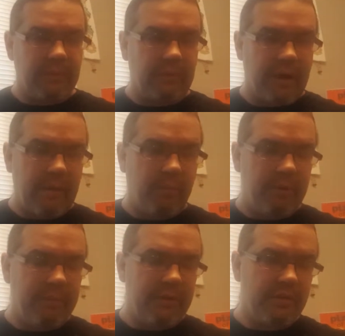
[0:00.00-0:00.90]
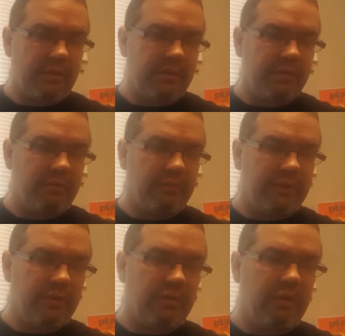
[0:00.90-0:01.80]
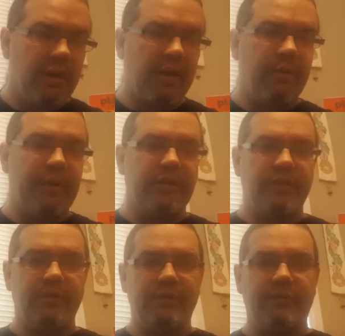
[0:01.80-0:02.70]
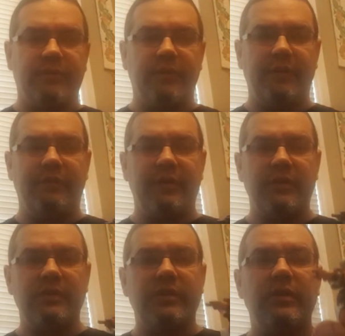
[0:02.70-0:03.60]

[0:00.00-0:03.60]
grab one miniature that you're not quite sure is fully finished.